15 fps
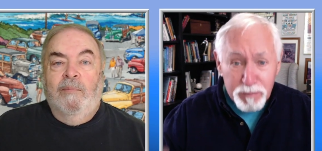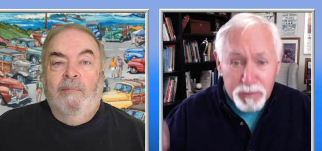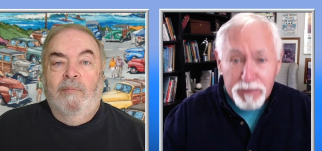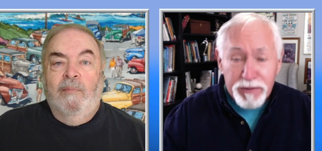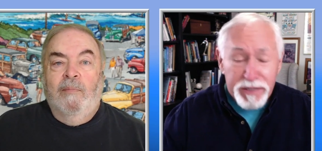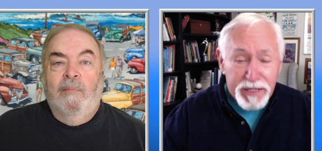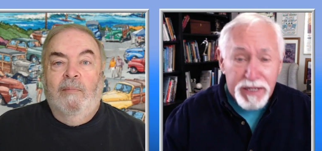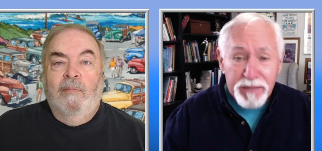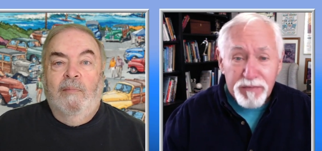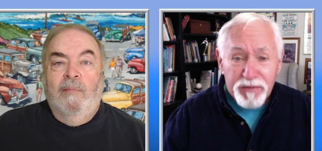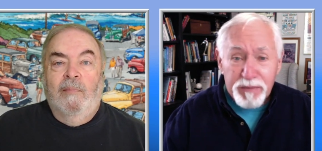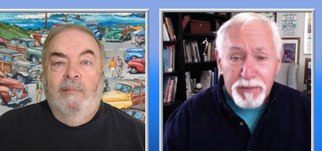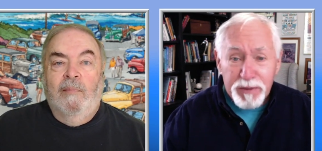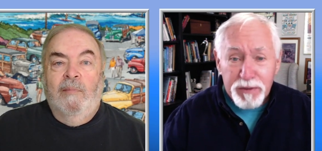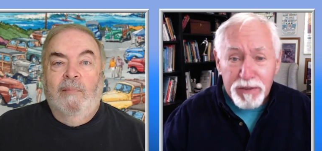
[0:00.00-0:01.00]
Speaker 1: where he came
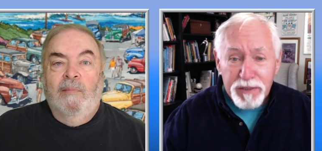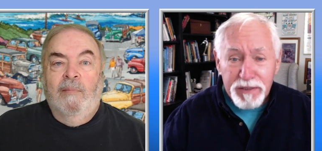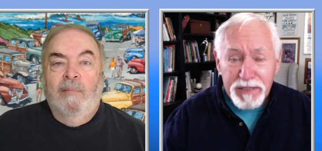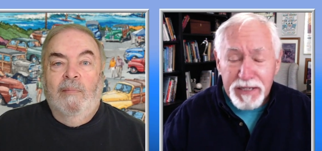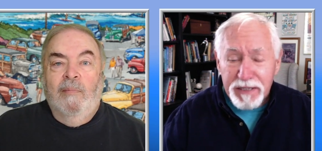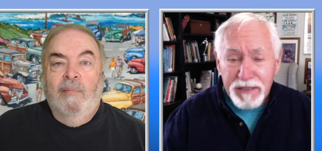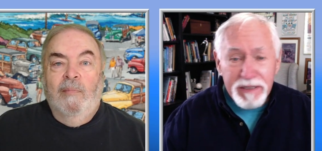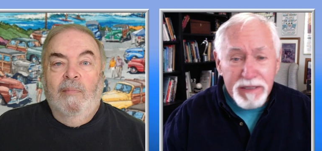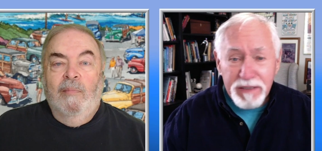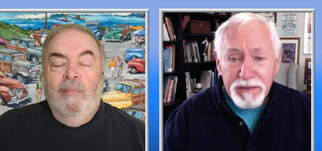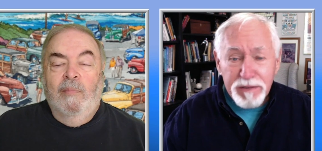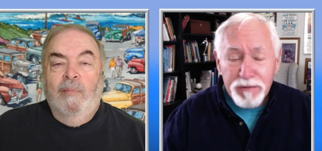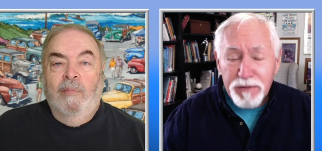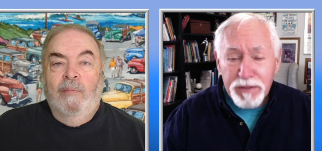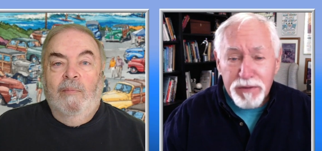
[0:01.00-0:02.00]
from and all of that,
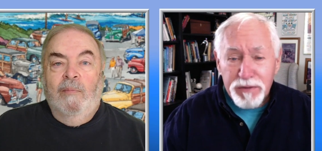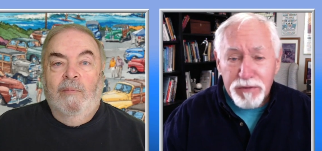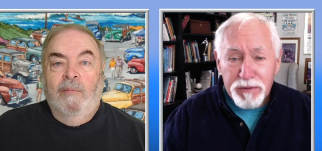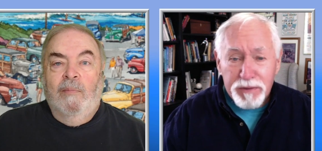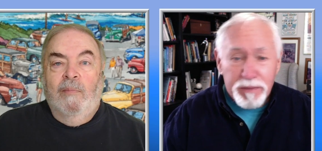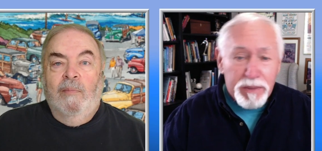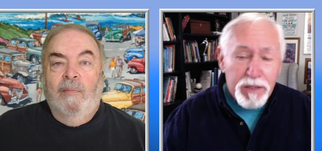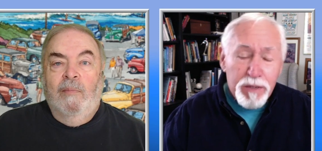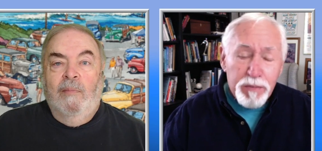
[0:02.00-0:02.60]
great story.